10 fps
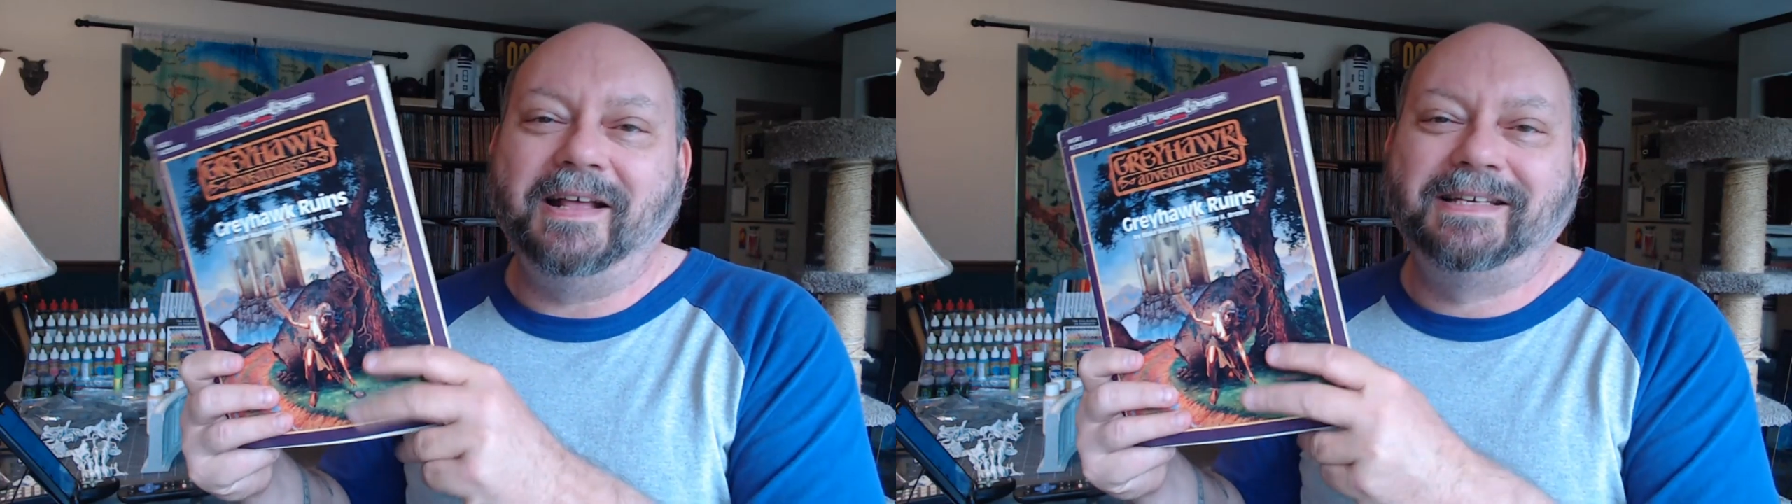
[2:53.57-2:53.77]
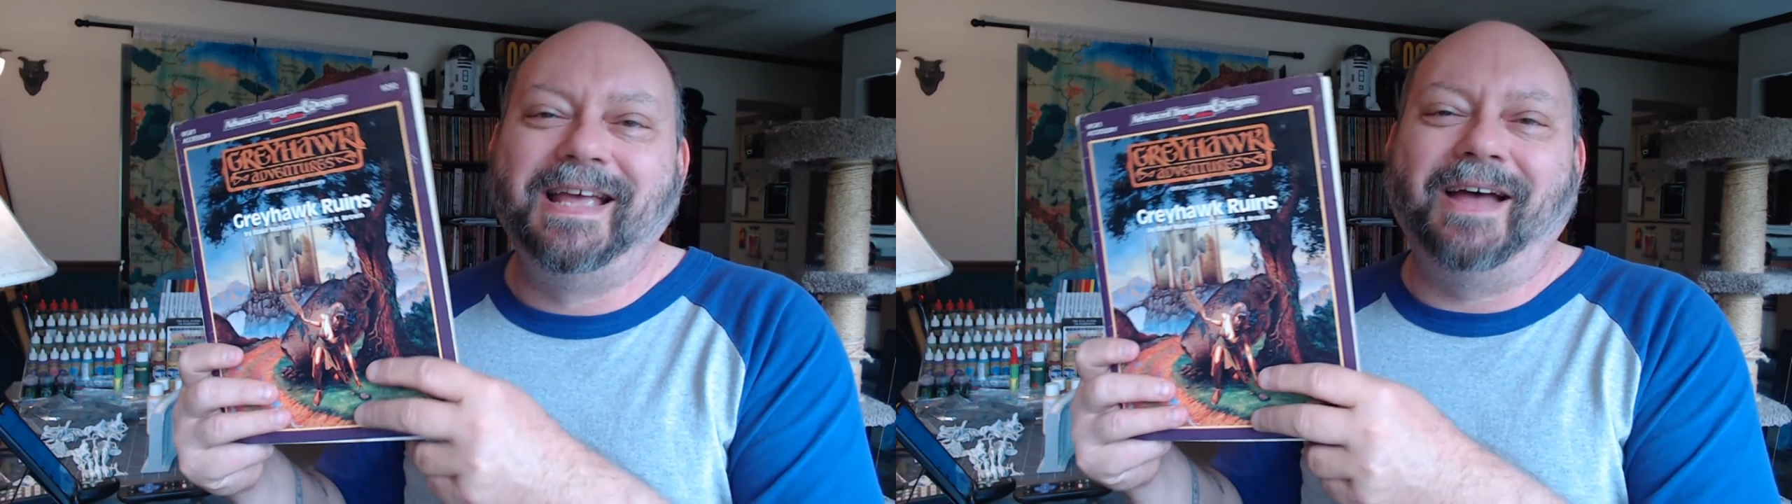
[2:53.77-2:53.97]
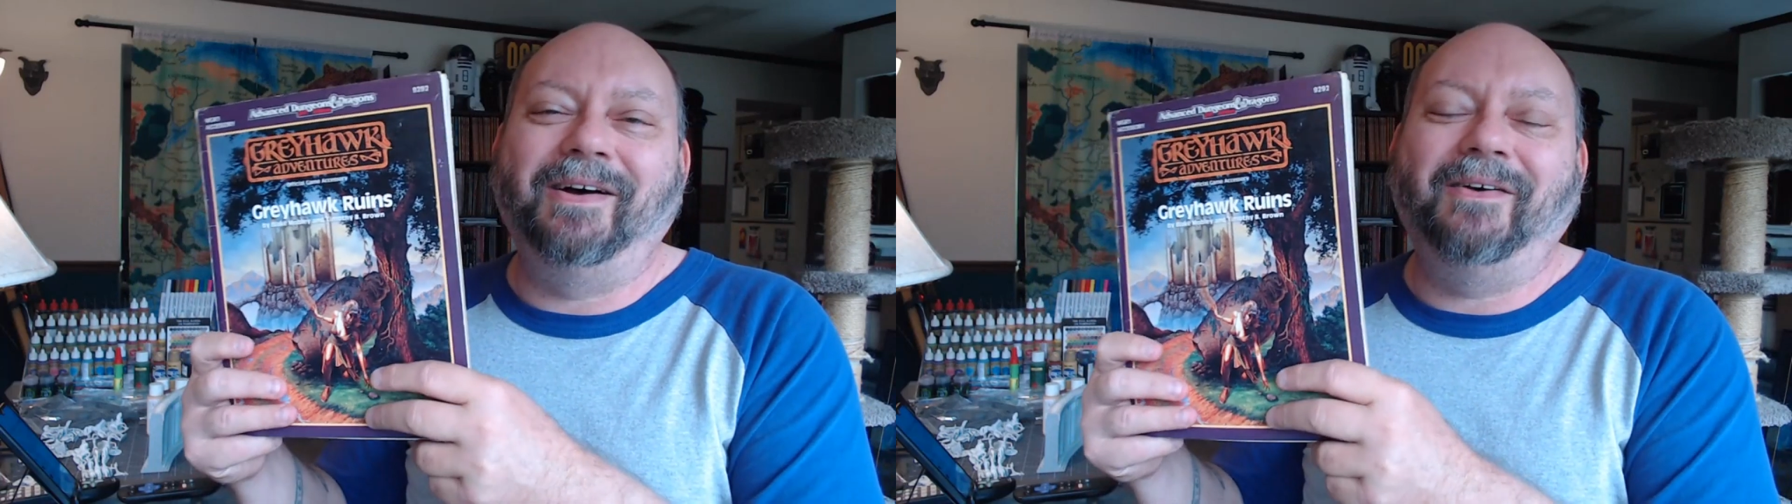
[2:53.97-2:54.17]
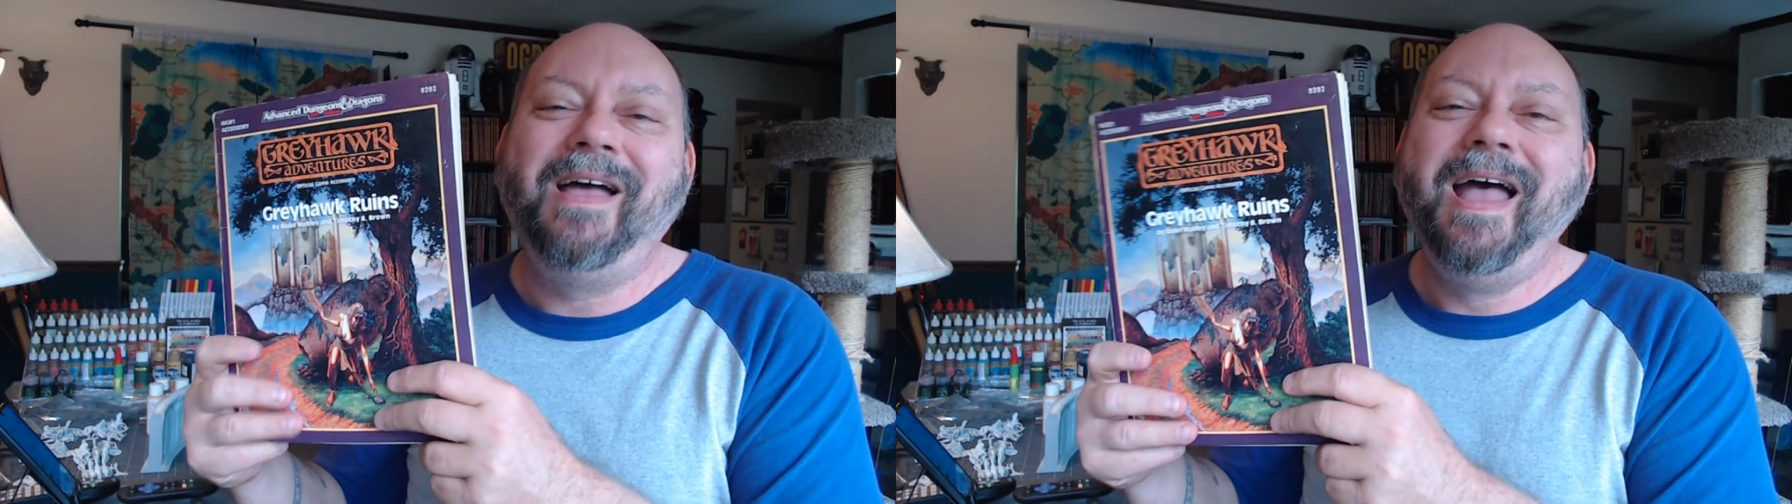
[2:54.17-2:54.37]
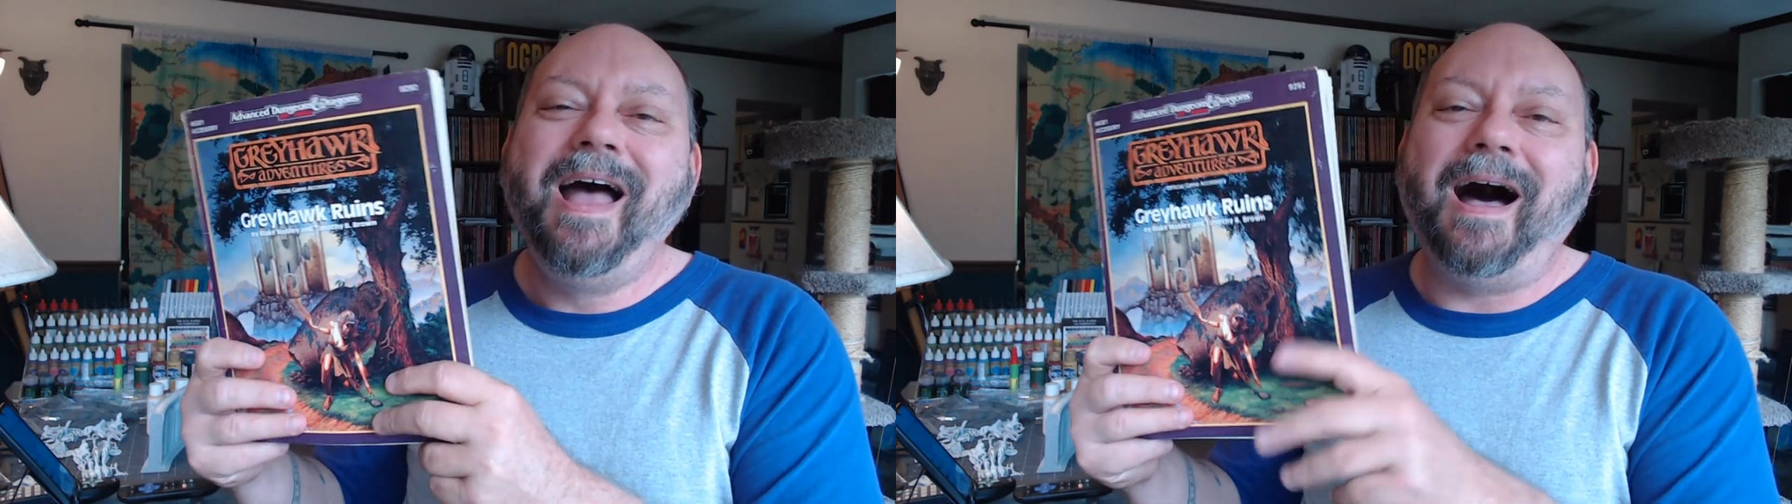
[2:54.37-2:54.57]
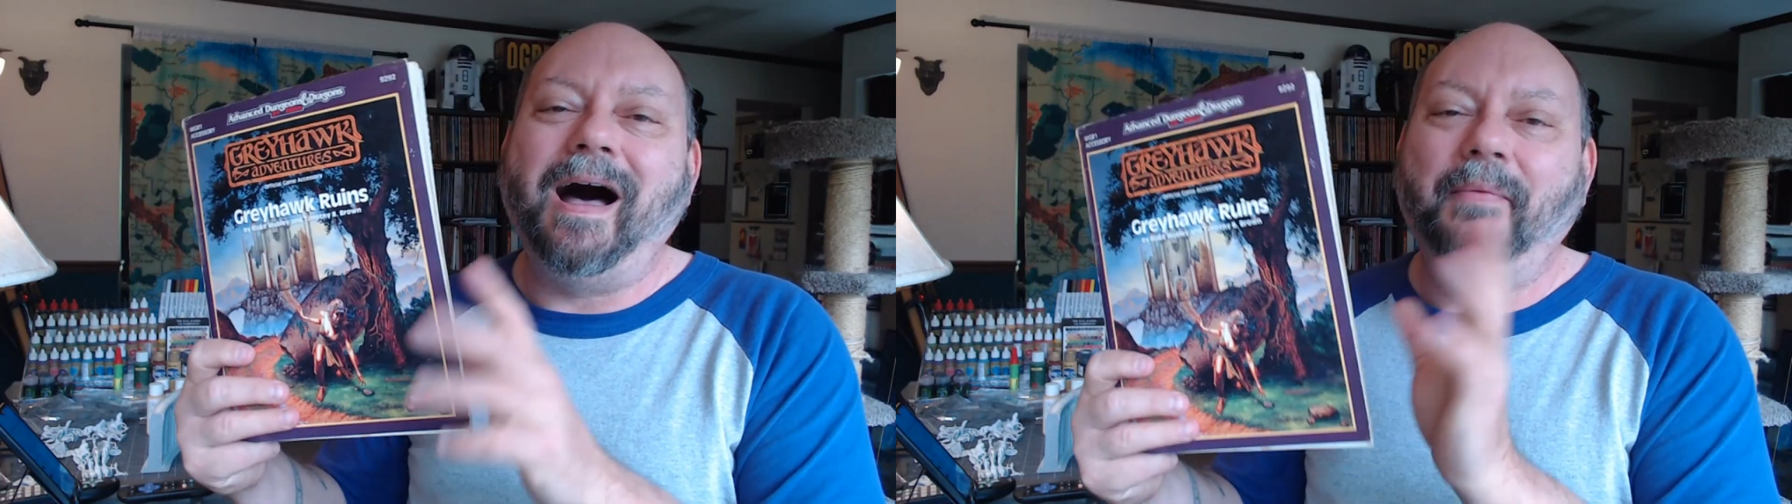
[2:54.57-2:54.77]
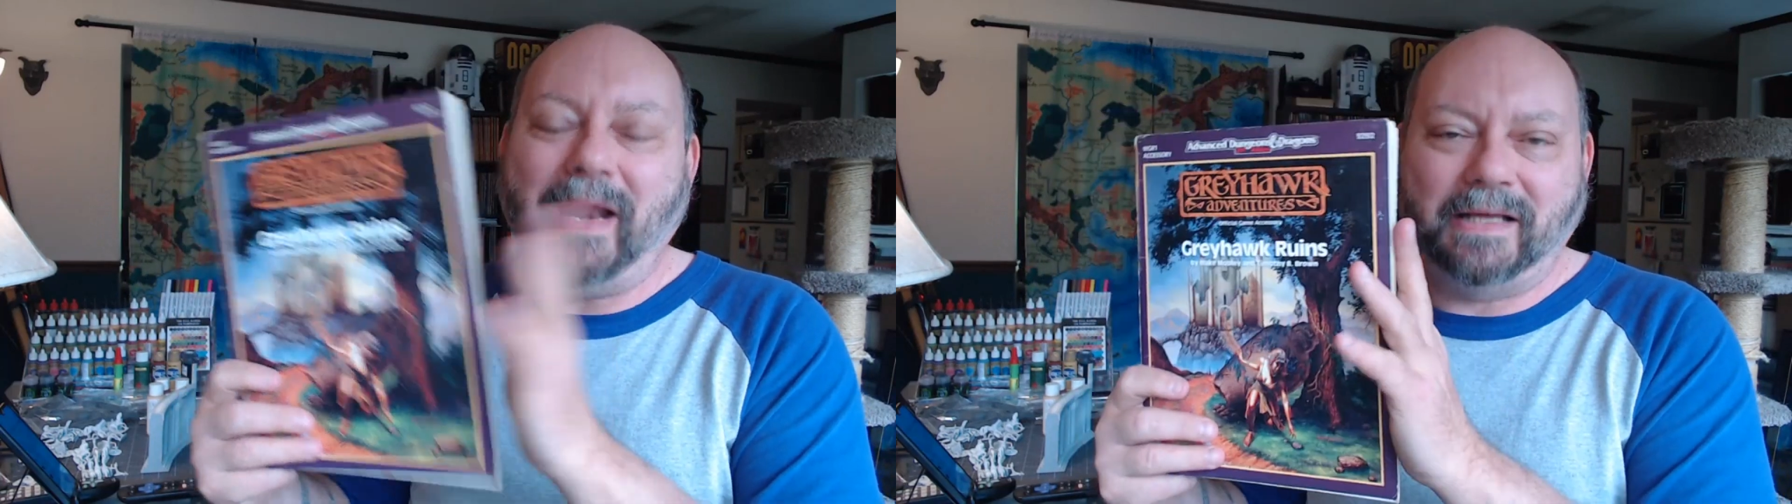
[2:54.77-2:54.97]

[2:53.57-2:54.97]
So that